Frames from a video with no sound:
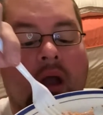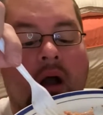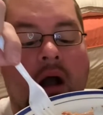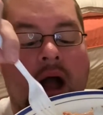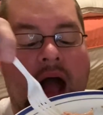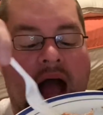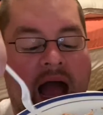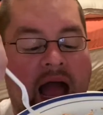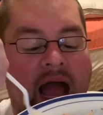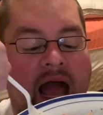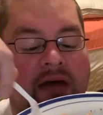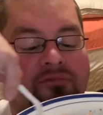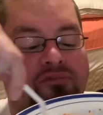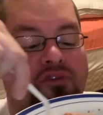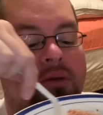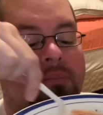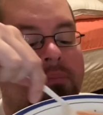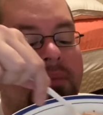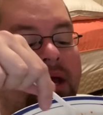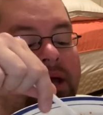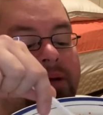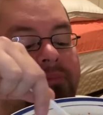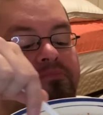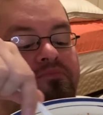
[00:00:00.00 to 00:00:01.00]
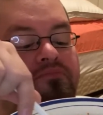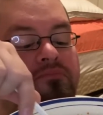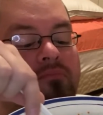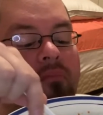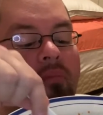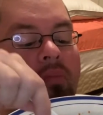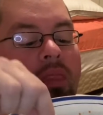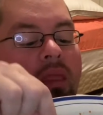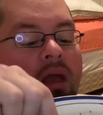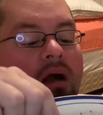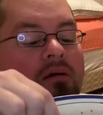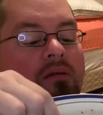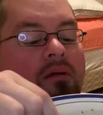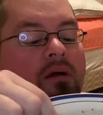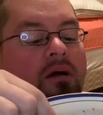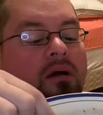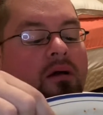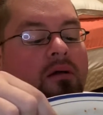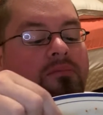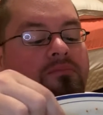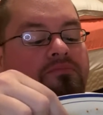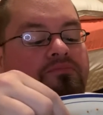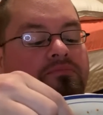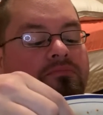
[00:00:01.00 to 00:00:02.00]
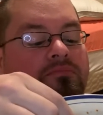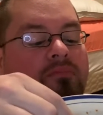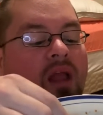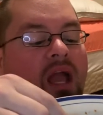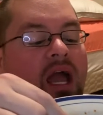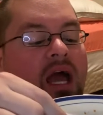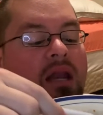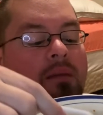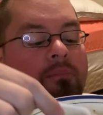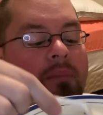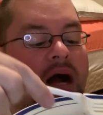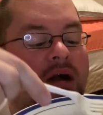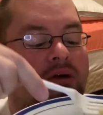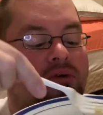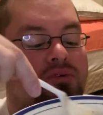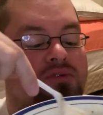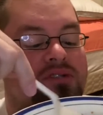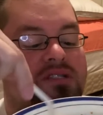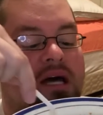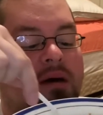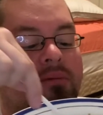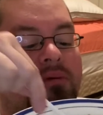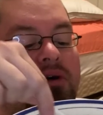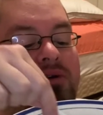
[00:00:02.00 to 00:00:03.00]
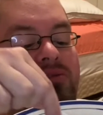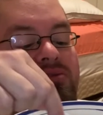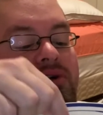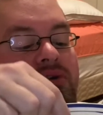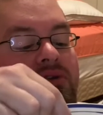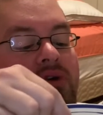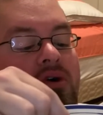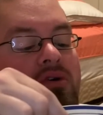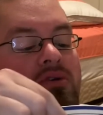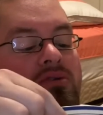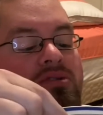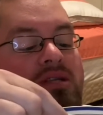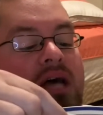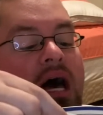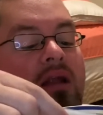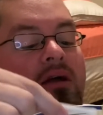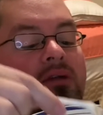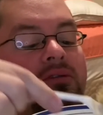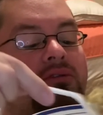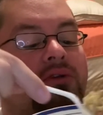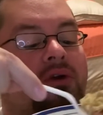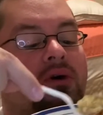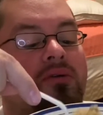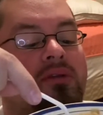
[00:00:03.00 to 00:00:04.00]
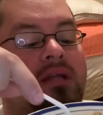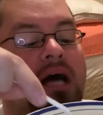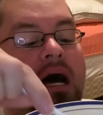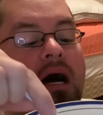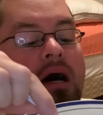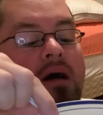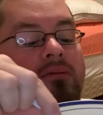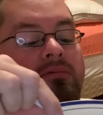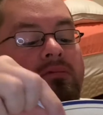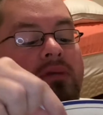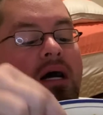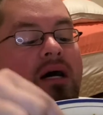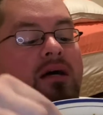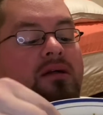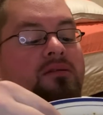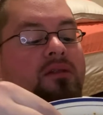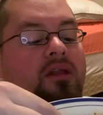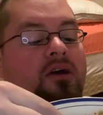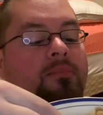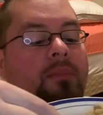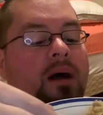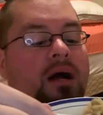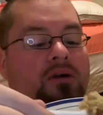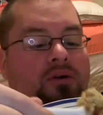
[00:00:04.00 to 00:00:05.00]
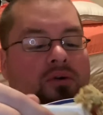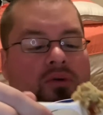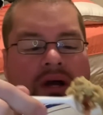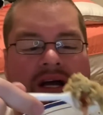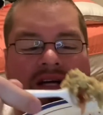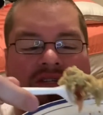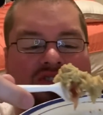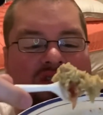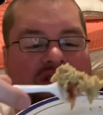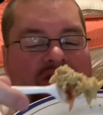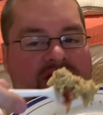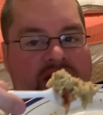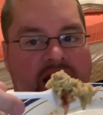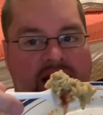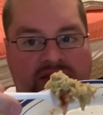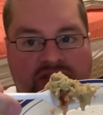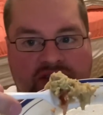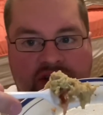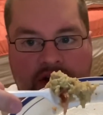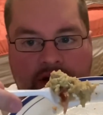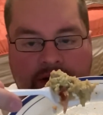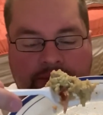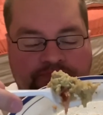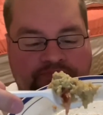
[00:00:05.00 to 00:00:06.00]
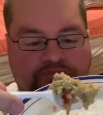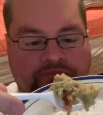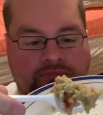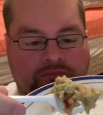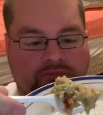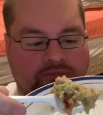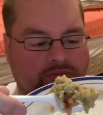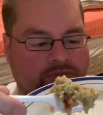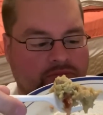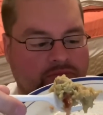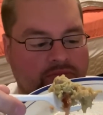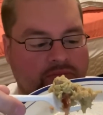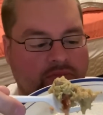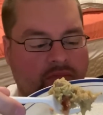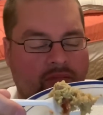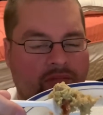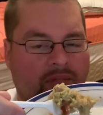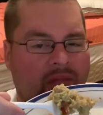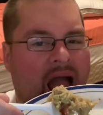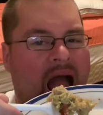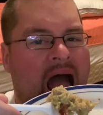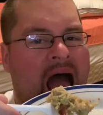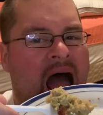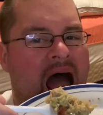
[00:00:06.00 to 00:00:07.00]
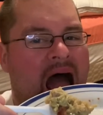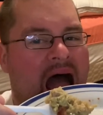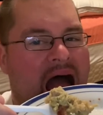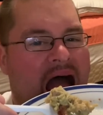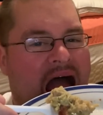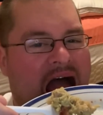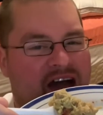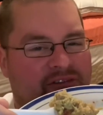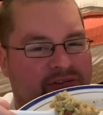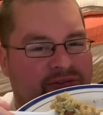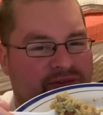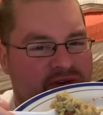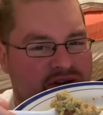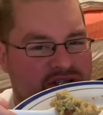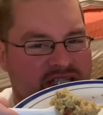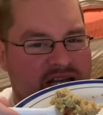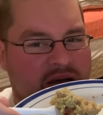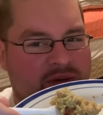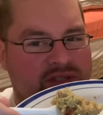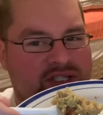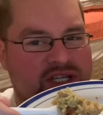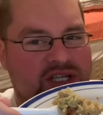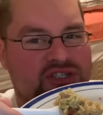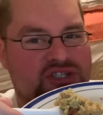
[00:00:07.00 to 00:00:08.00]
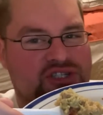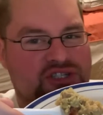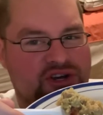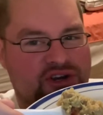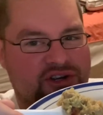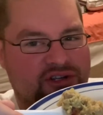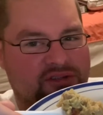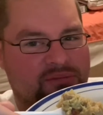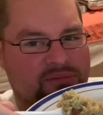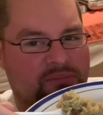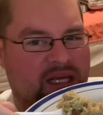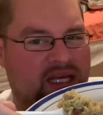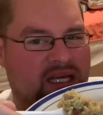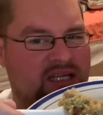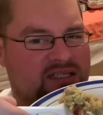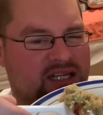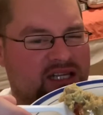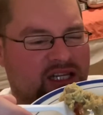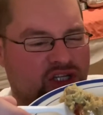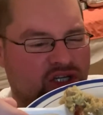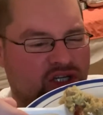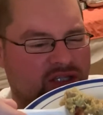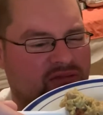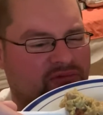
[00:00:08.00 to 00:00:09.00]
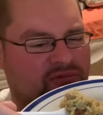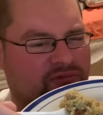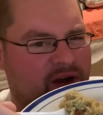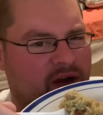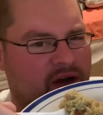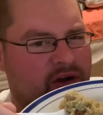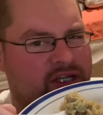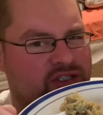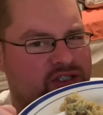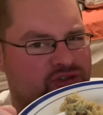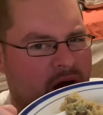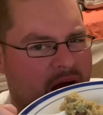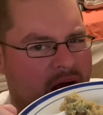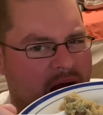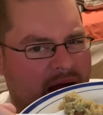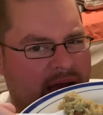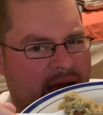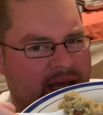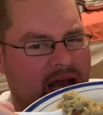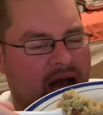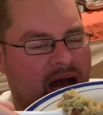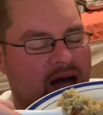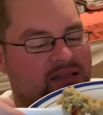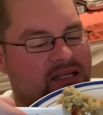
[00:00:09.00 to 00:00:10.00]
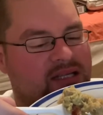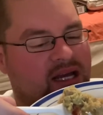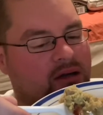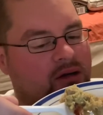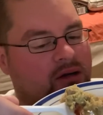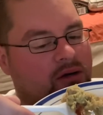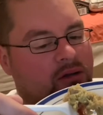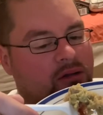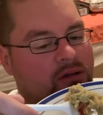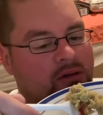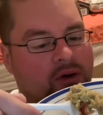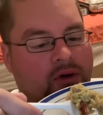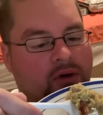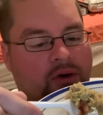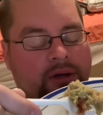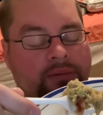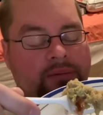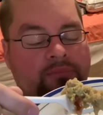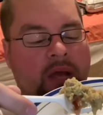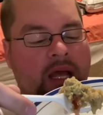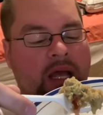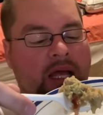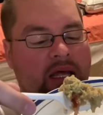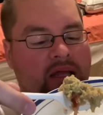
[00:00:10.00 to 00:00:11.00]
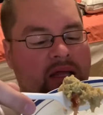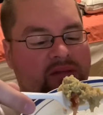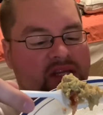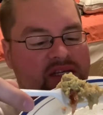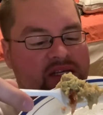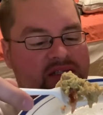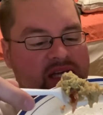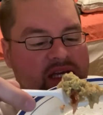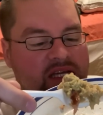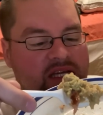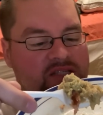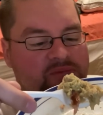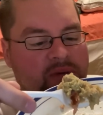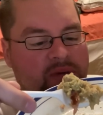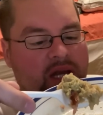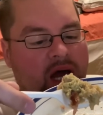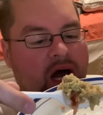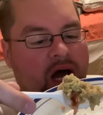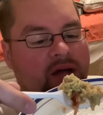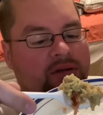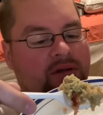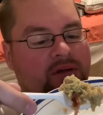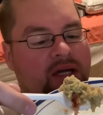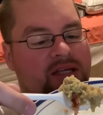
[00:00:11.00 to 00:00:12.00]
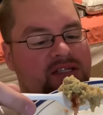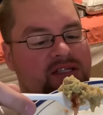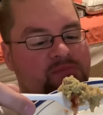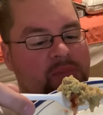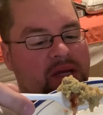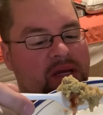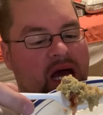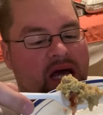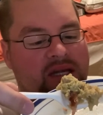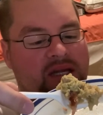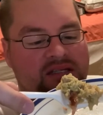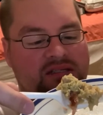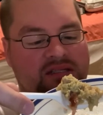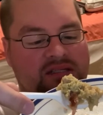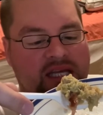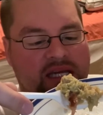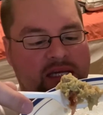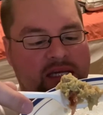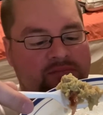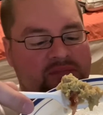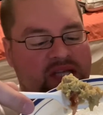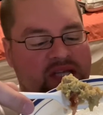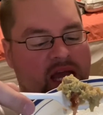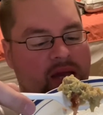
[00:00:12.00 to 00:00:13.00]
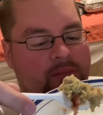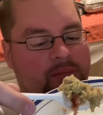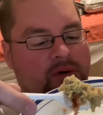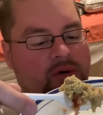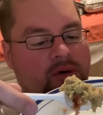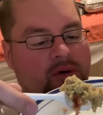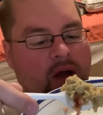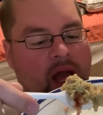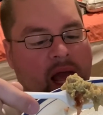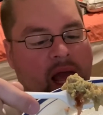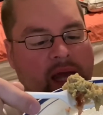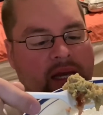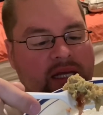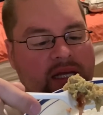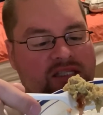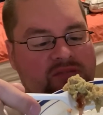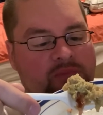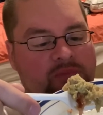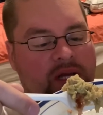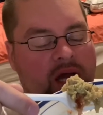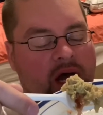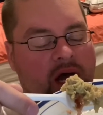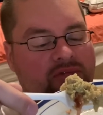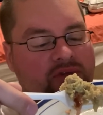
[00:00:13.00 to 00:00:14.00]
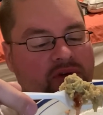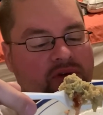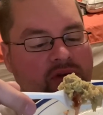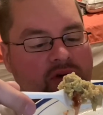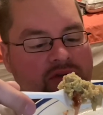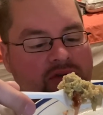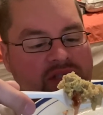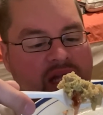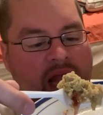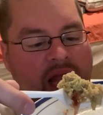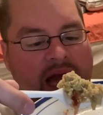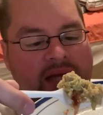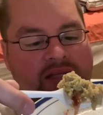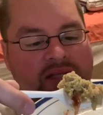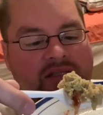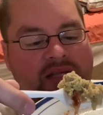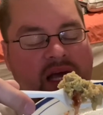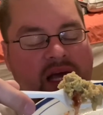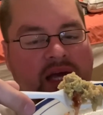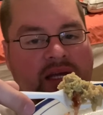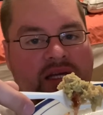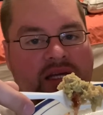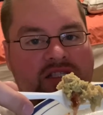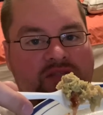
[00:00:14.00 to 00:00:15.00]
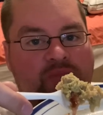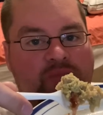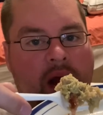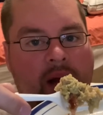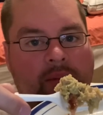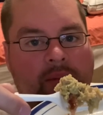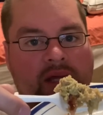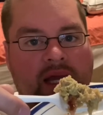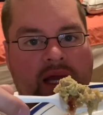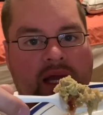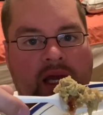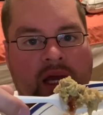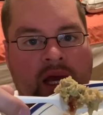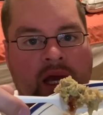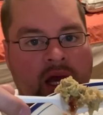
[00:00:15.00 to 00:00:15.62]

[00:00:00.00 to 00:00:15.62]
I have to admit, el mangú sabroso knows how to throw down on their mangú. It just tastes good. At first, I was concerned because it looked very dry. I was like, "Oh Lord, this thing has been on, has been on a steam table and it's been under those lights and it's probably